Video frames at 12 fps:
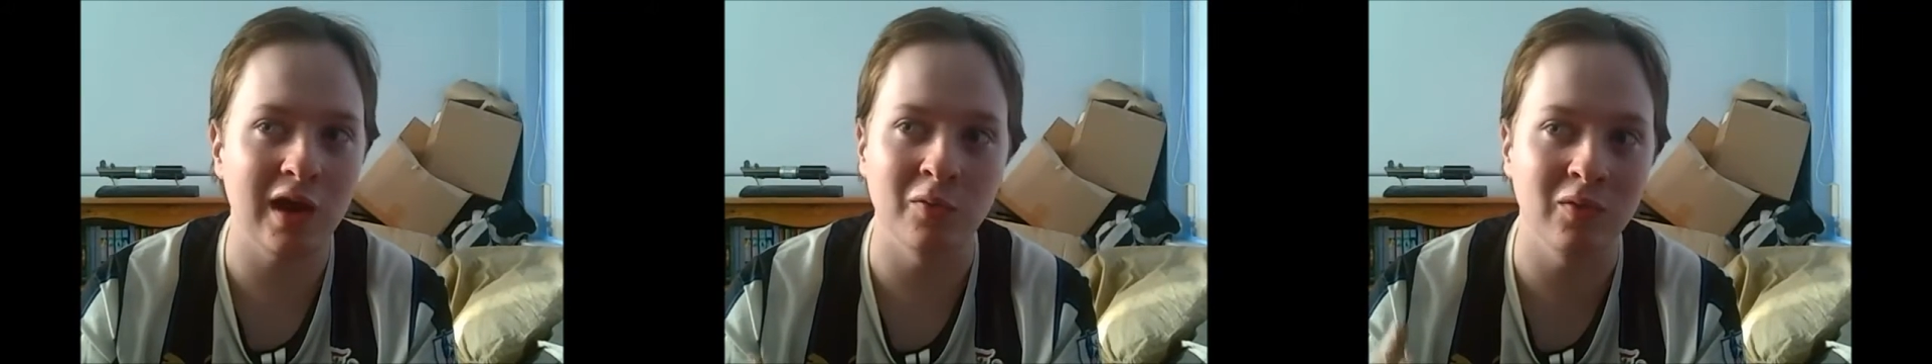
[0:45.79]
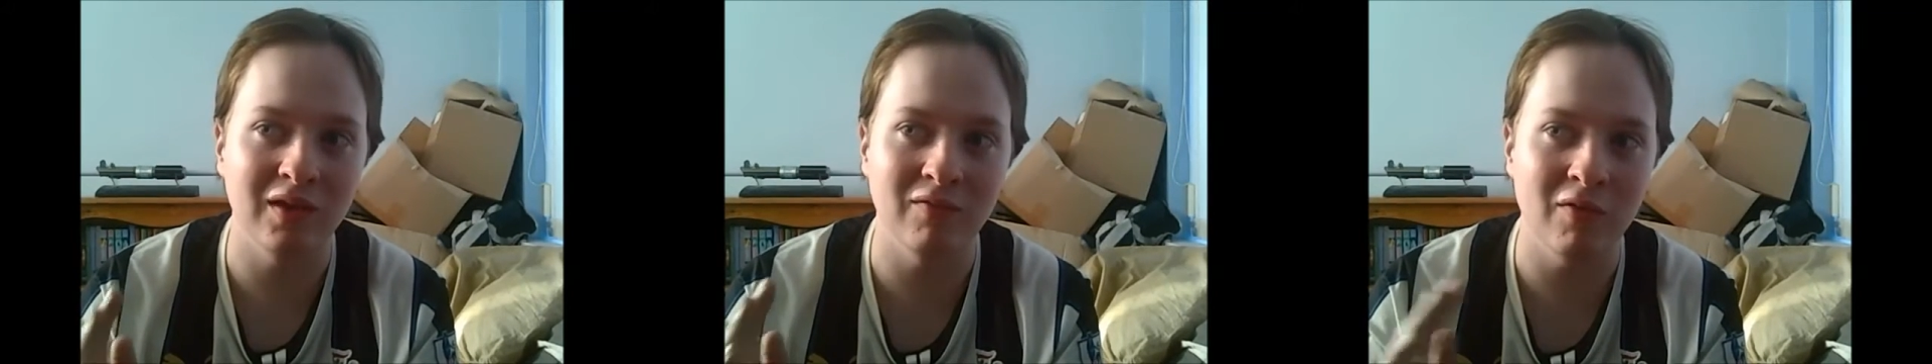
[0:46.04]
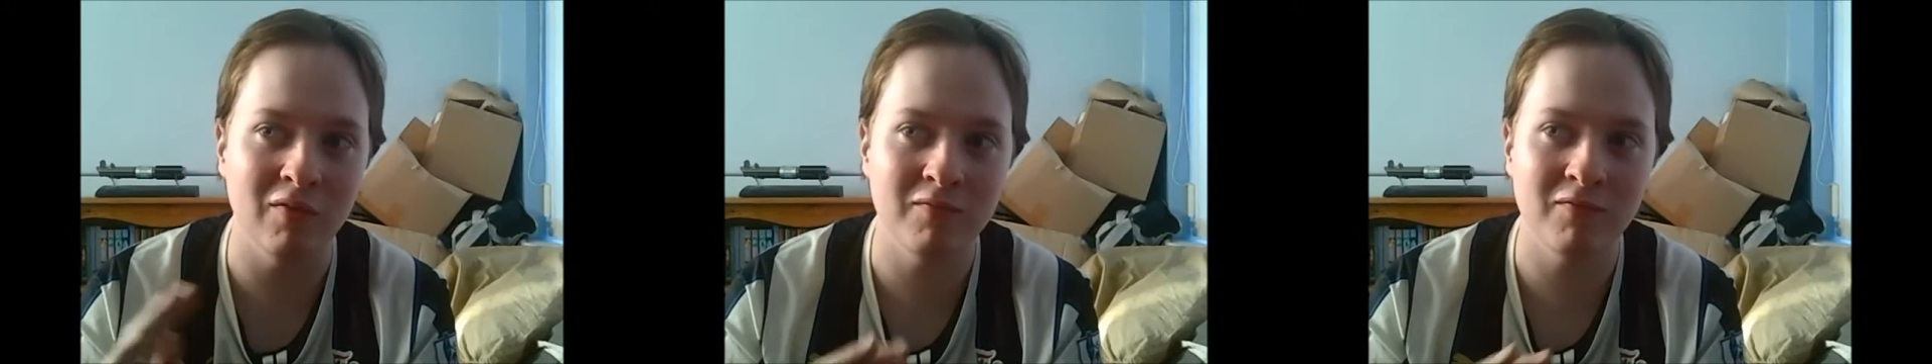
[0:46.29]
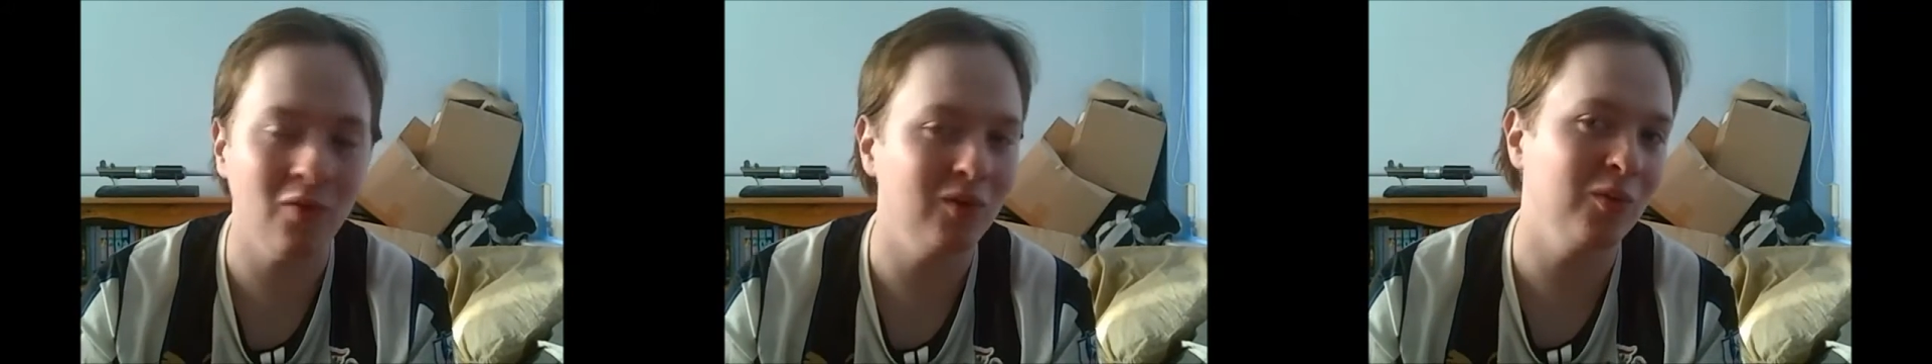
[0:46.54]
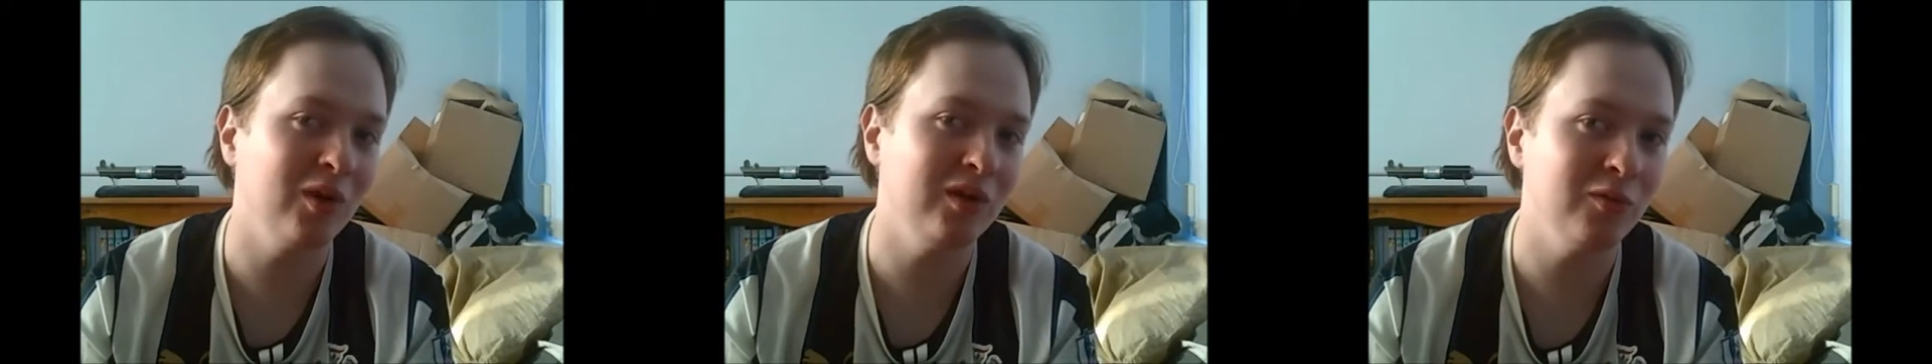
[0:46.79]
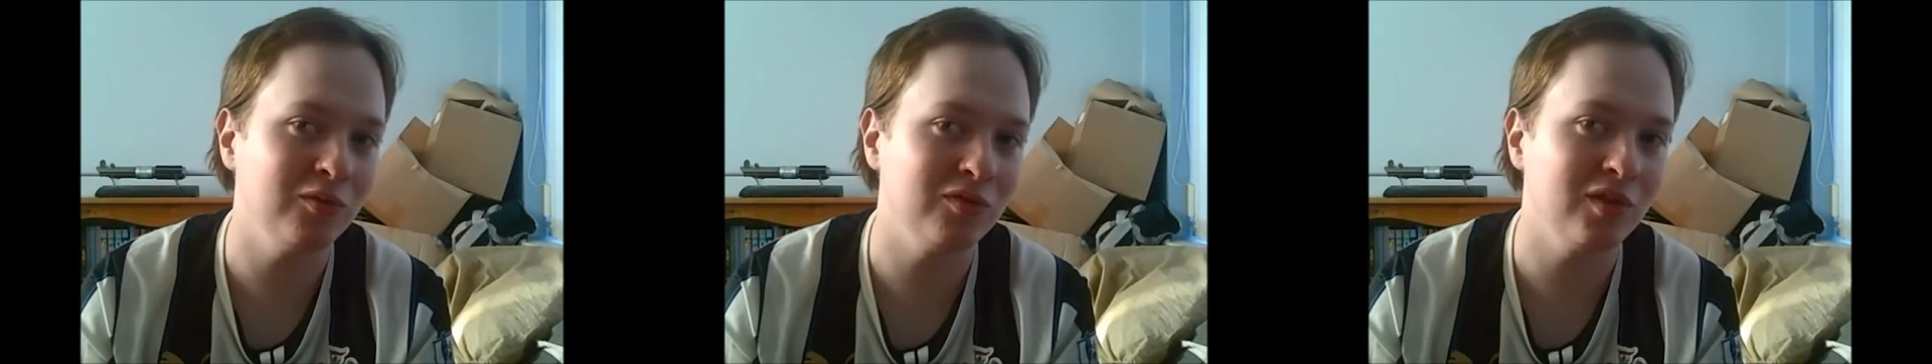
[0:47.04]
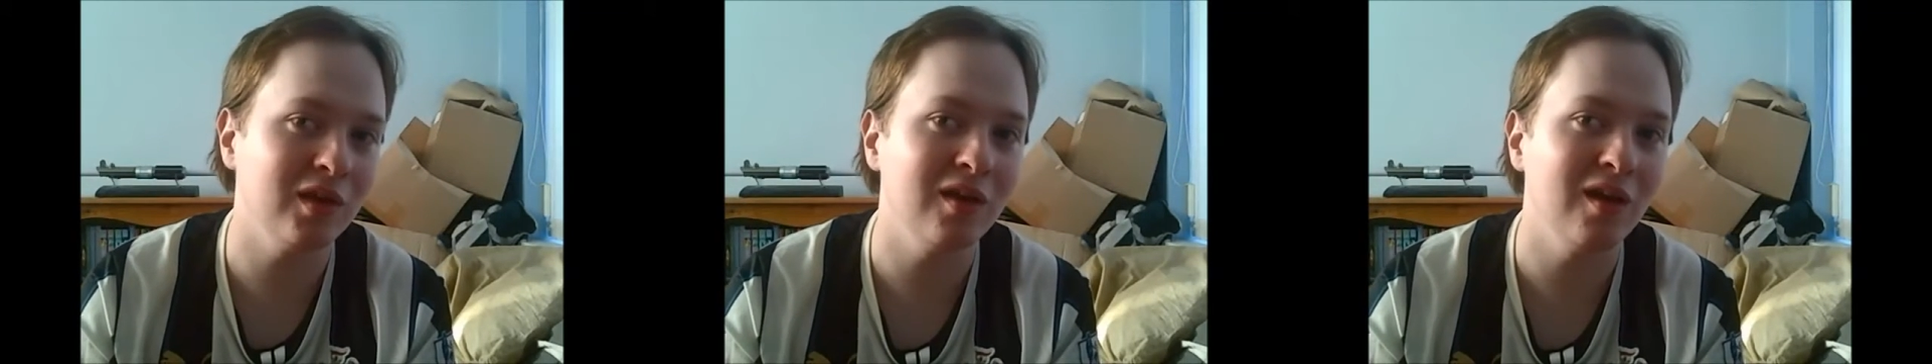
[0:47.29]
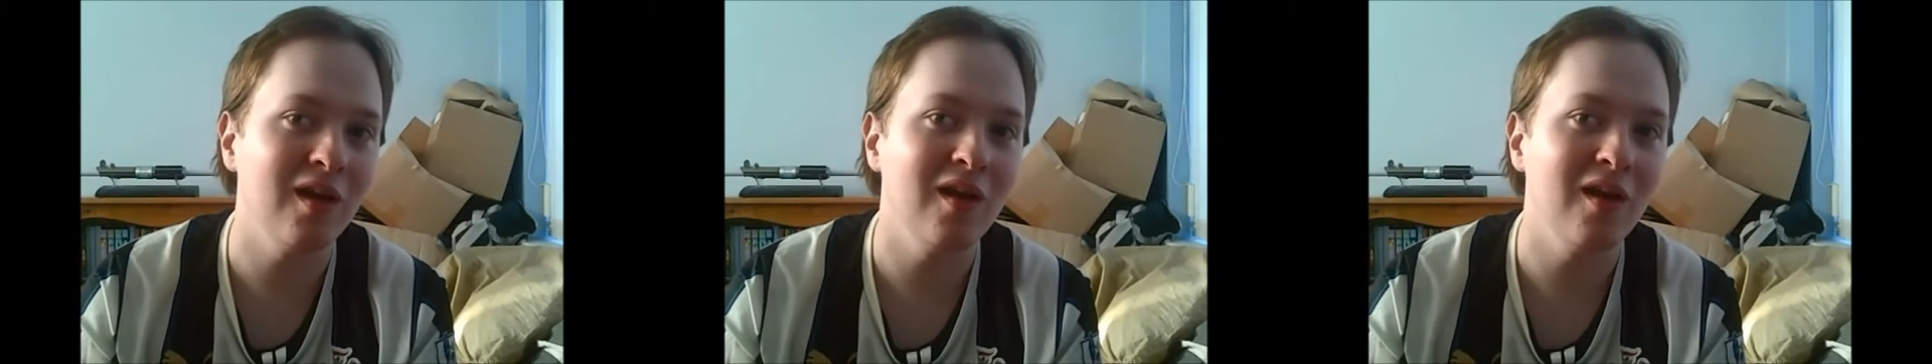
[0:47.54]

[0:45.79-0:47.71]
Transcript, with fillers: I don't give a fuck what you think.